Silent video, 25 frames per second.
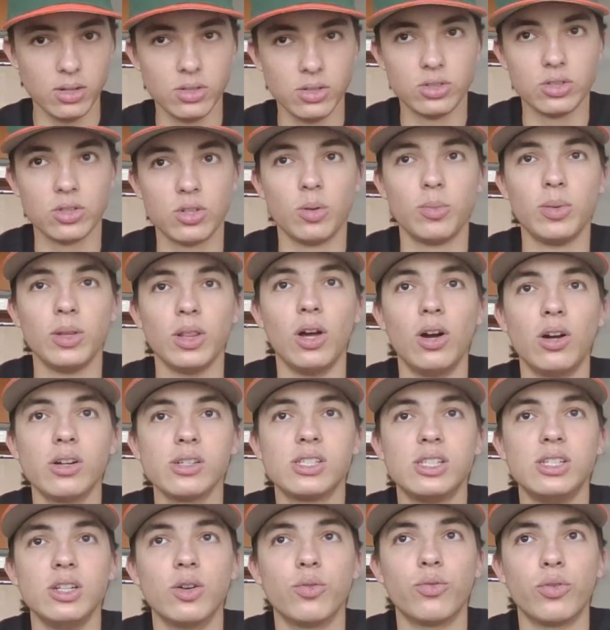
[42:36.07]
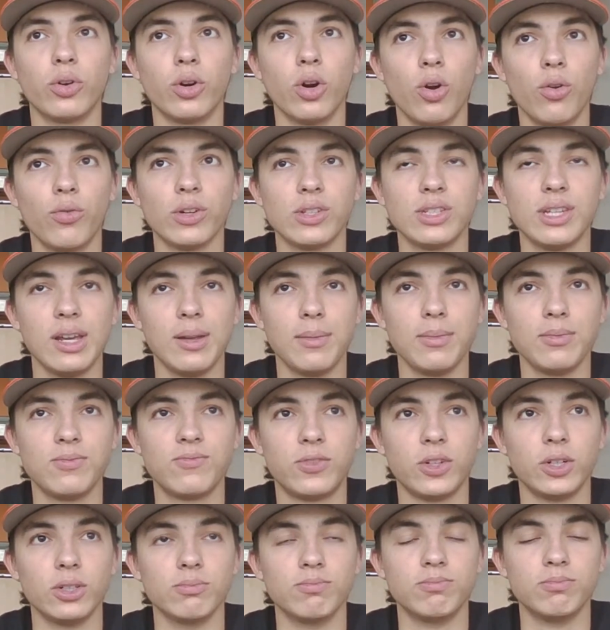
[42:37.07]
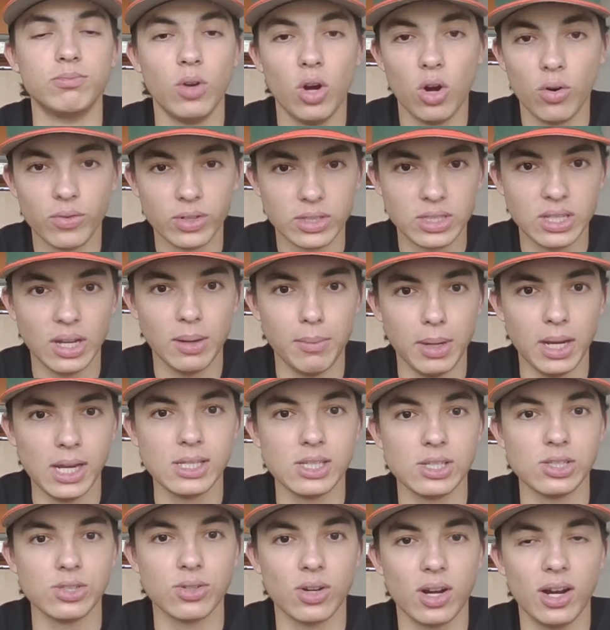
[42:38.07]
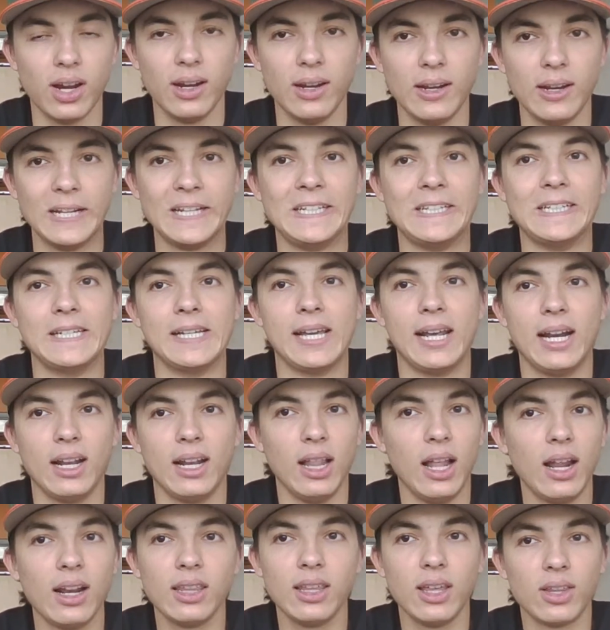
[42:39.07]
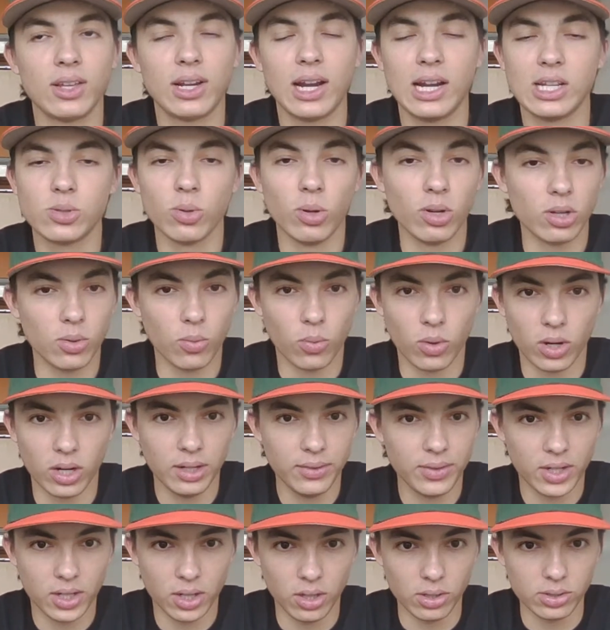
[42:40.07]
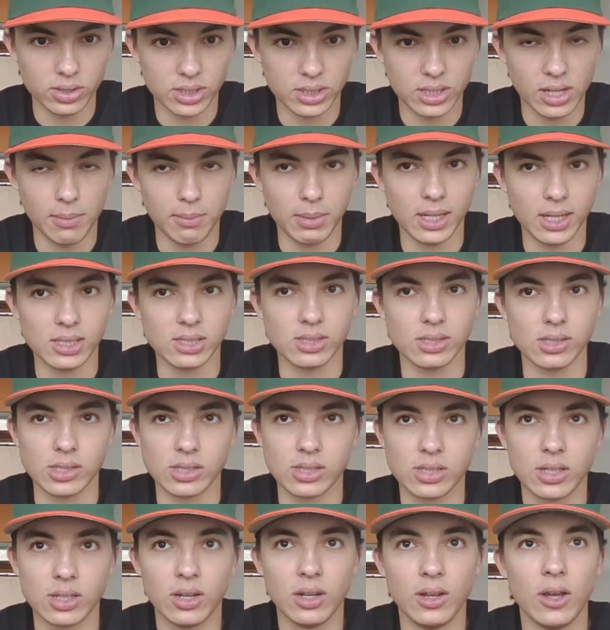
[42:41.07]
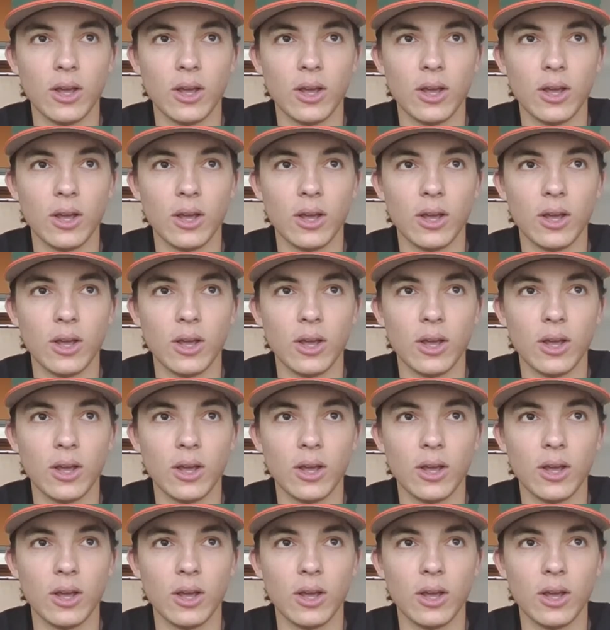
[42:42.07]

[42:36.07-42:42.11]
Jacoby Long steal for over 10 bases, right? And a lot of the other guys weren't even close to 10 bases.